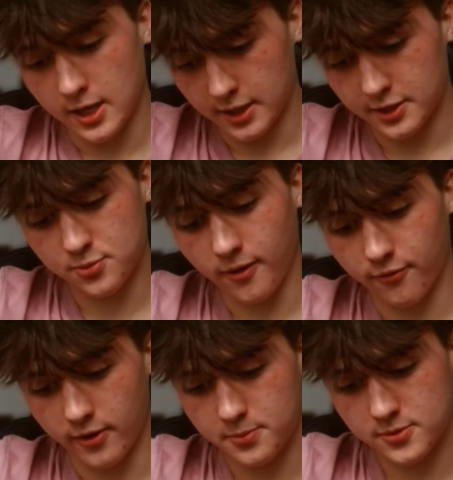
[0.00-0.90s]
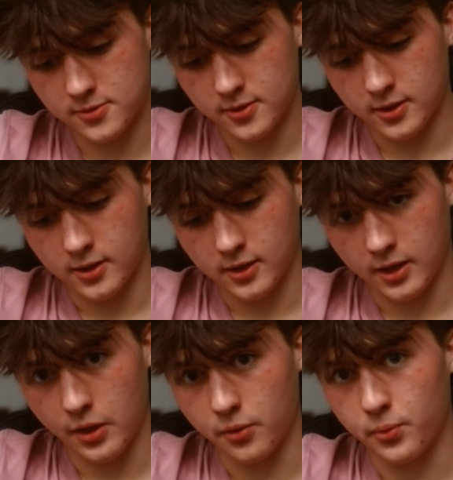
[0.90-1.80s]
I did 12 reps.
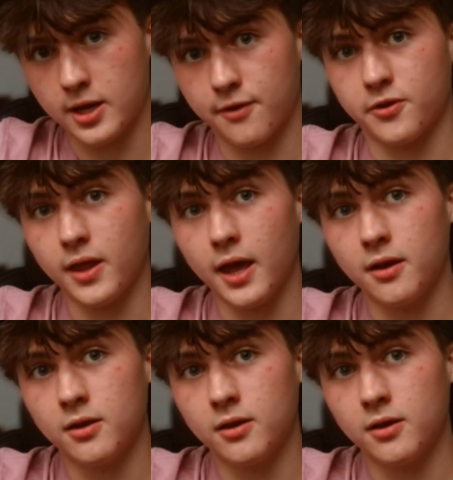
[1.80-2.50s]
And the week after that,